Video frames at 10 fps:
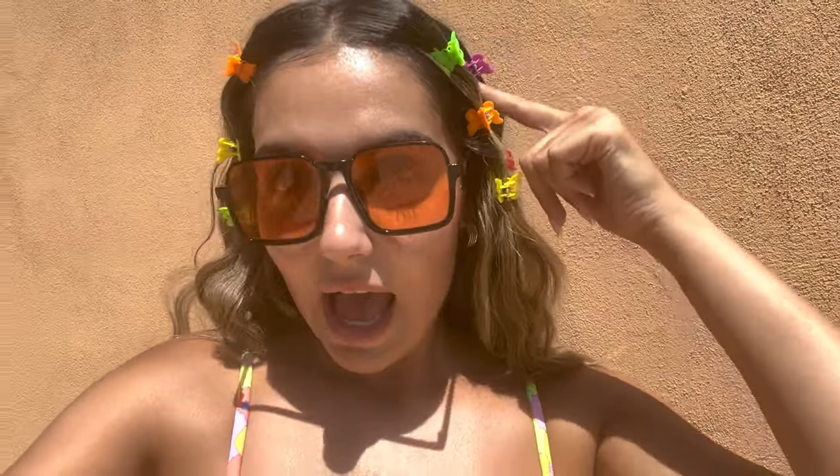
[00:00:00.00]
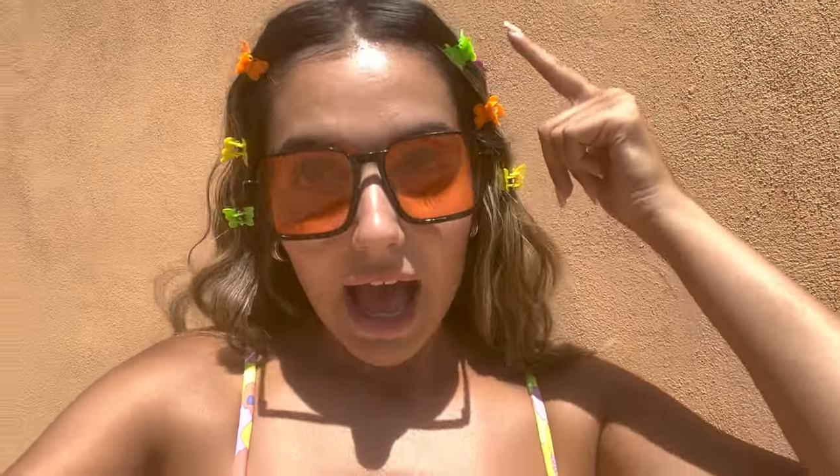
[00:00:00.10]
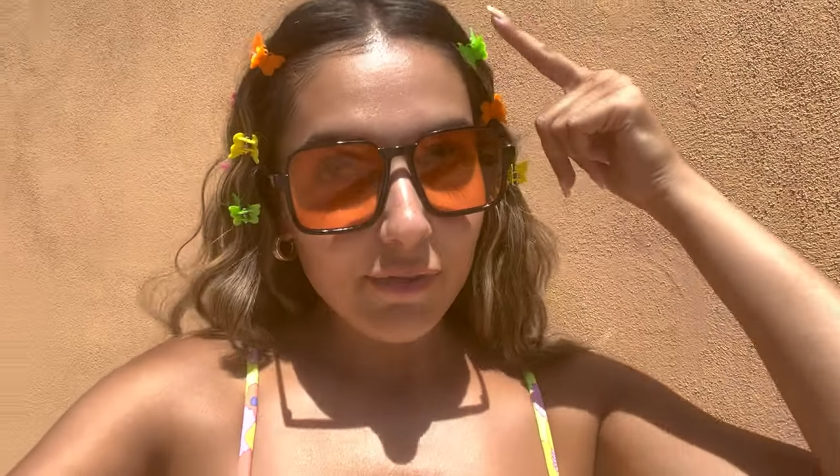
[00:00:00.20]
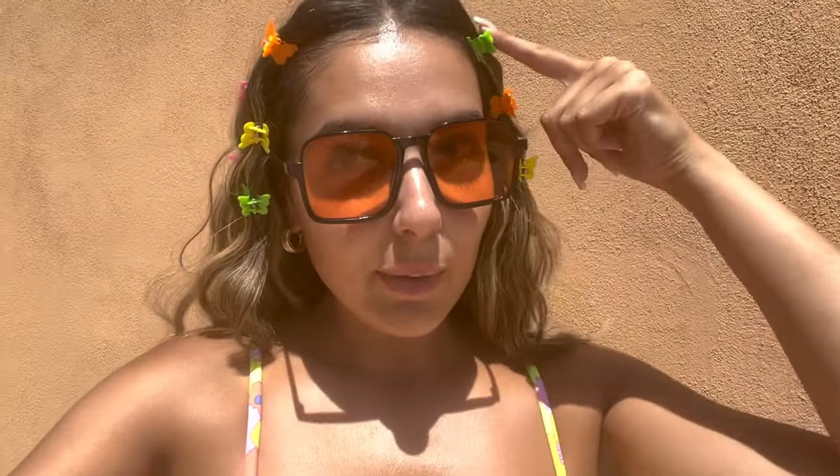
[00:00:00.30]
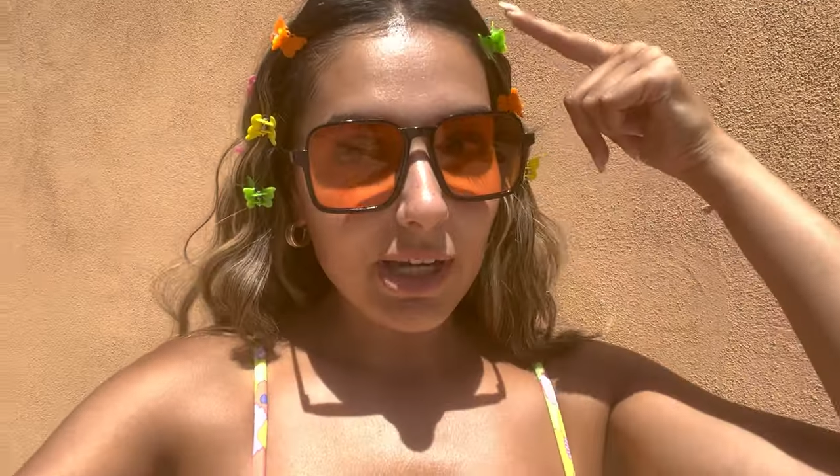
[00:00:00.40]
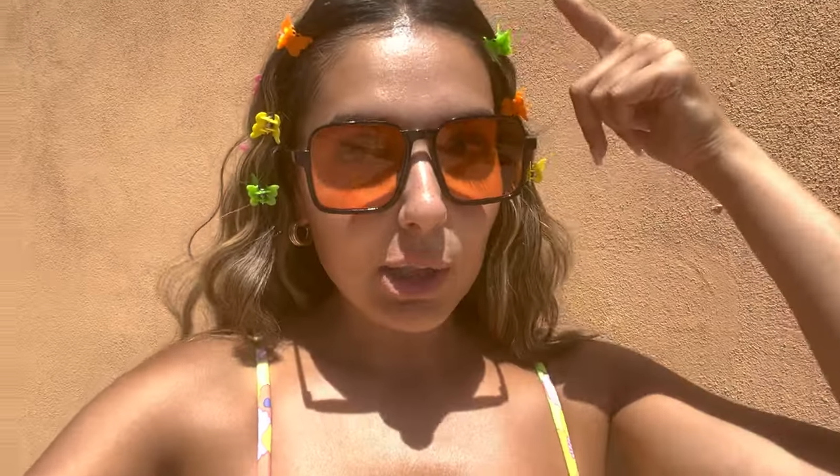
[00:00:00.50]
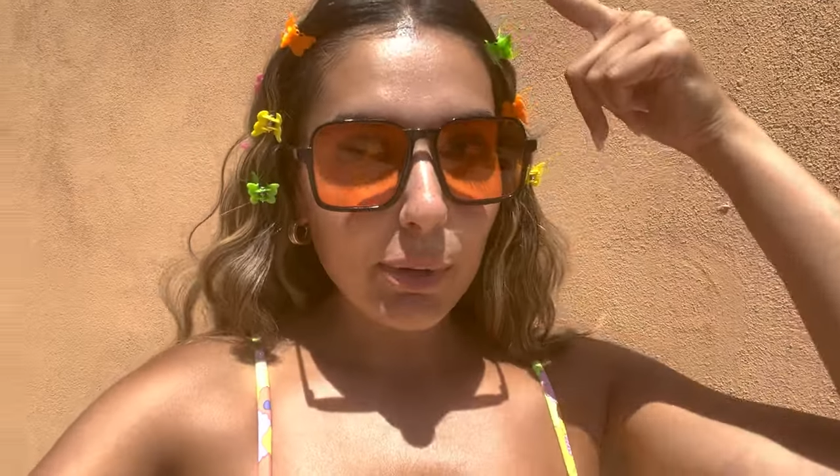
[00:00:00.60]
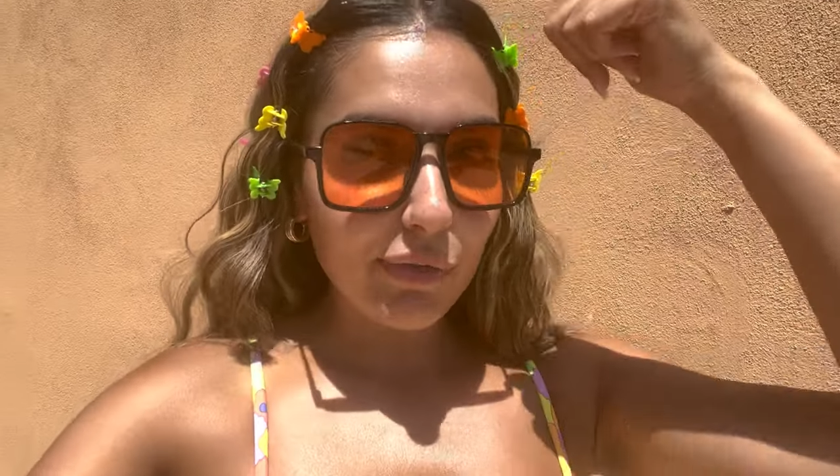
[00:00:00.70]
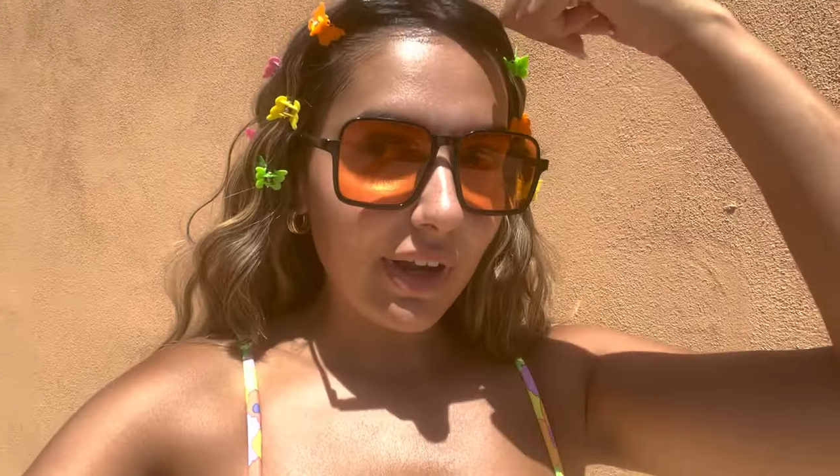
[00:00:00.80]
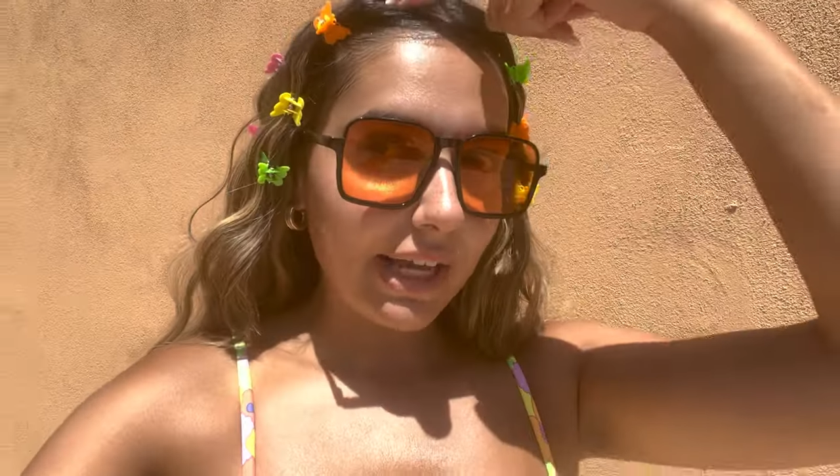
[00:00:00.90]
I've got my little
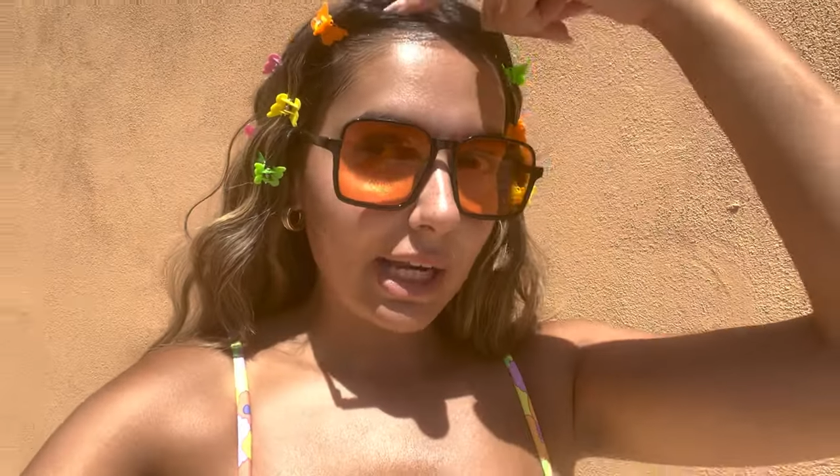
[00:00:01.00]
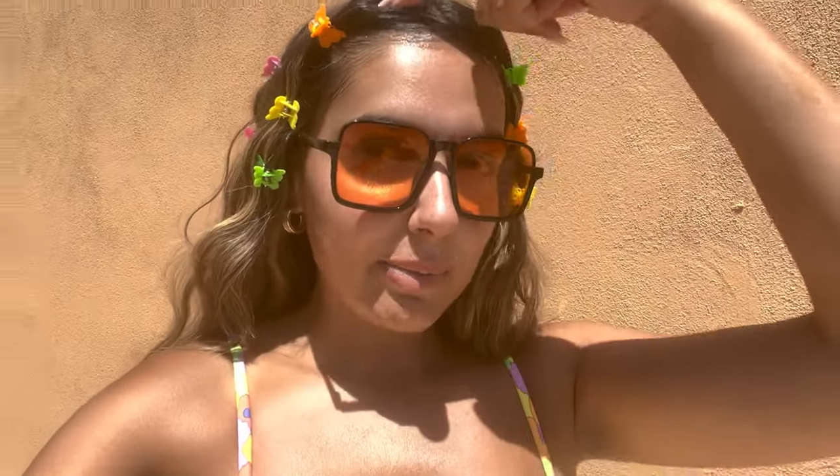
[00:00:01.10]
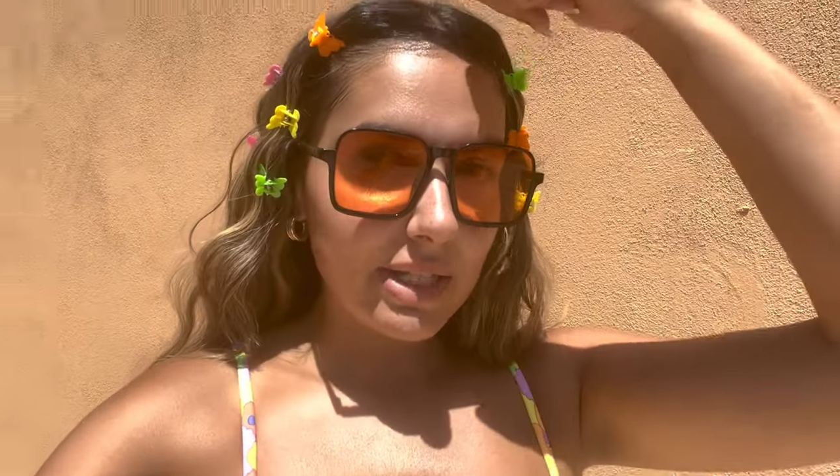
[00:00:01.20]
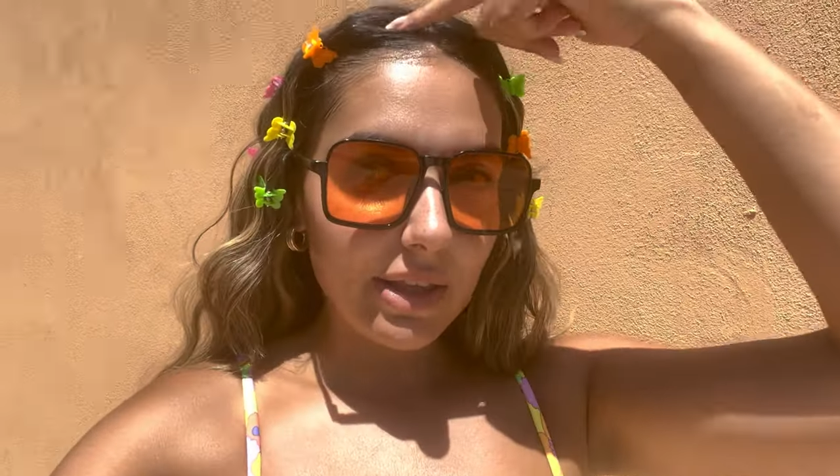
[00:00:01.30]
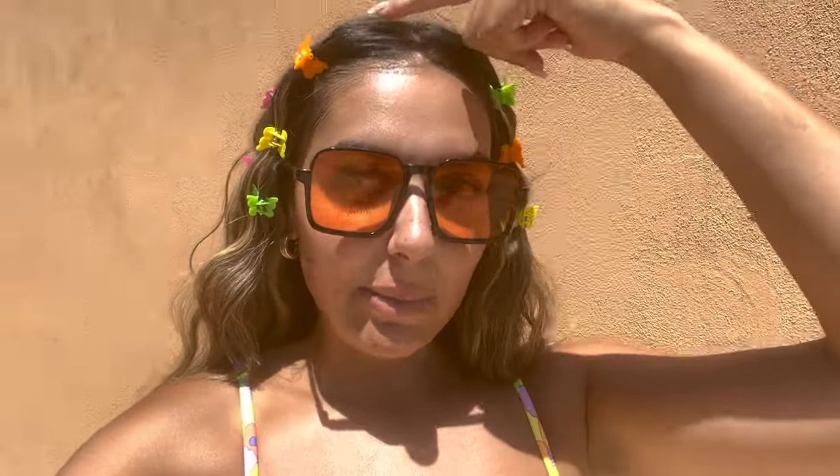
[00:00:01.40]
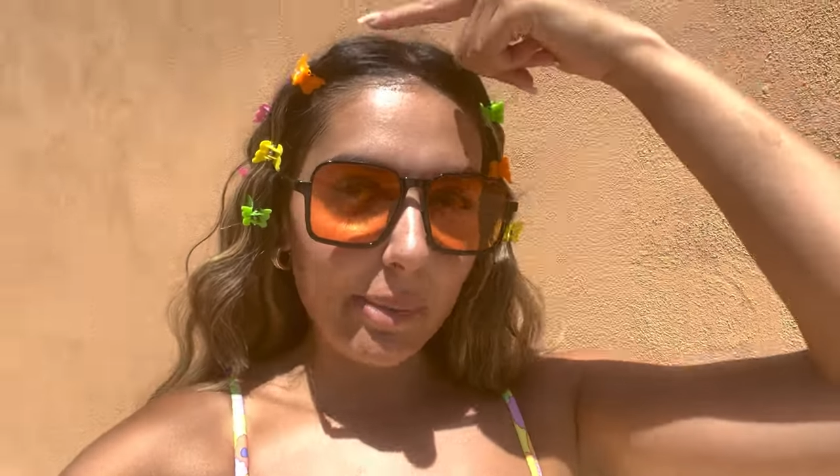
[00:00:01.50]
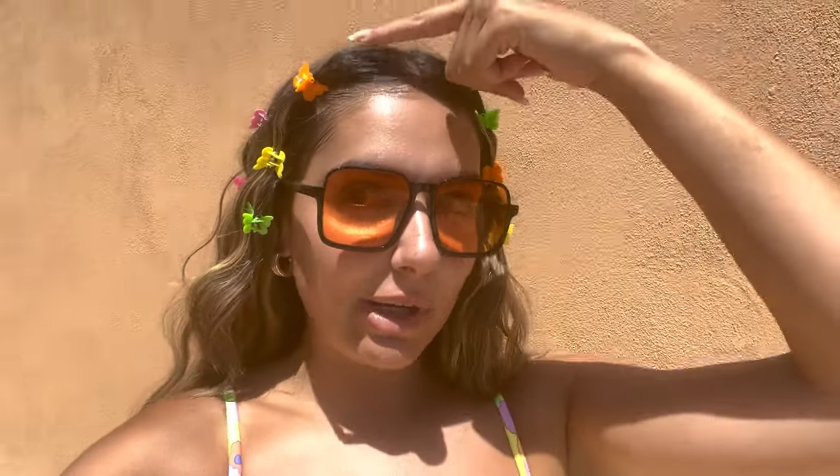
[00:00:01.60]
butterfly clips in that make me